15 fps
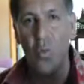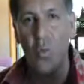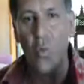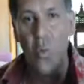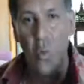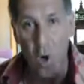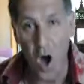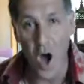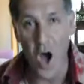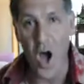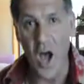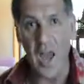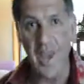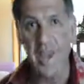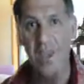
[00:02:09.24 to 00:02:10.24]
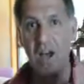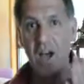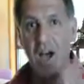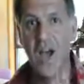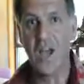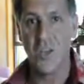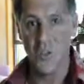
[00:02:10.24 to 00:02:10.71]
Why
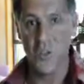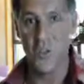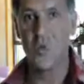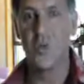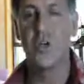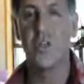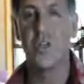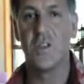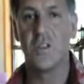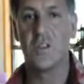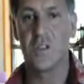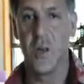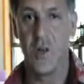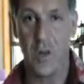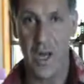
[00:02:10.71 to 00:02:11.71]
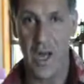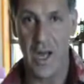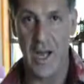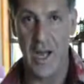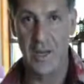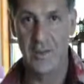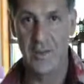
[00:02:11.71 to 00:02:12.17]
are you working so
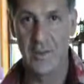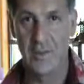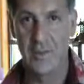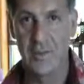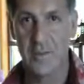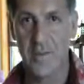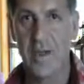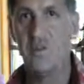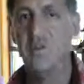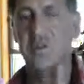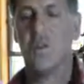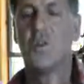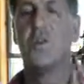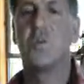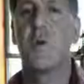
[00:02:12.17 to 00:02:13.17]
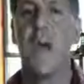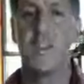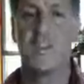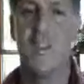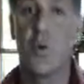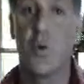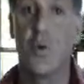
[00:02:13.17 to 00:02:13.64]
hard? Now, as soon as we
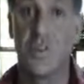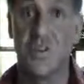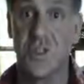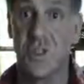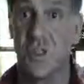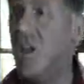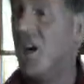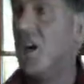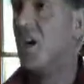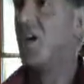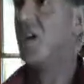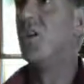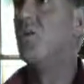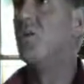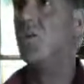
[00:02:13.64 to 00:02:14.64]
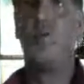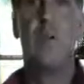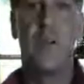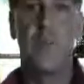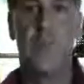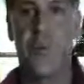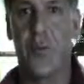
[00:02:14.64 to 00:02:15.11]
ask that question,
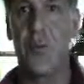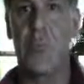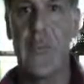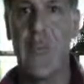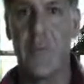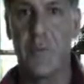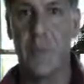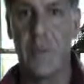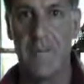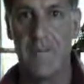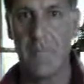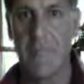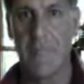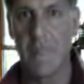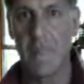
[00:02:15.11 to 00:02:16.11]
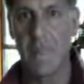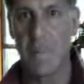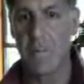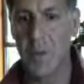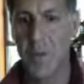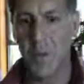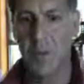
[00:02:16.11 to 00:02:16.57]
we freak out a bit,
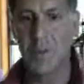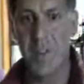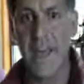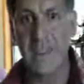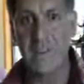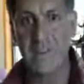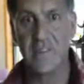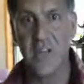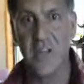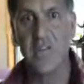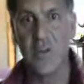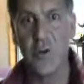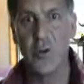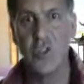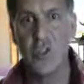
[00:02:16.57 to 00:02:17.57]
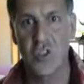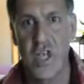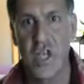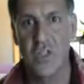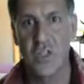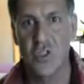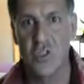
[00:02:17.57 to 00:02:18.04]
because that's a very
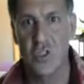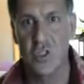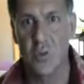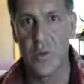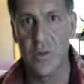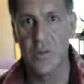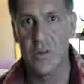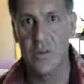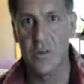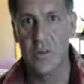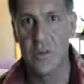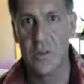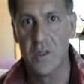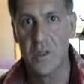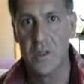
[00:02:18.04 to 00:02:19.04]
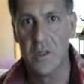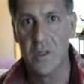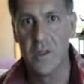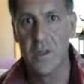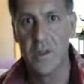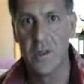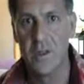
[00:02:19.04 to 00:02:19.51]
challenging question.
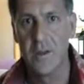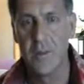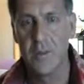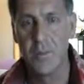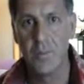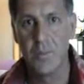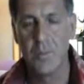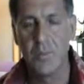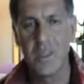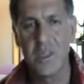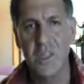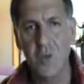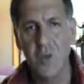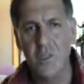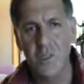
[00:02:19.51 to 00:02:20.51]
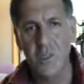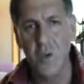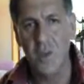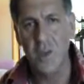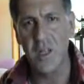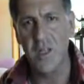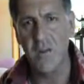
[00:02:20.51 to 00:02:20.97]
But there are
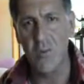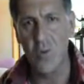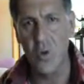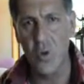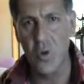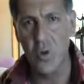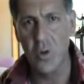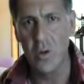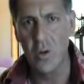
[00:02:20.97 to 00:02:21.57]
so many more.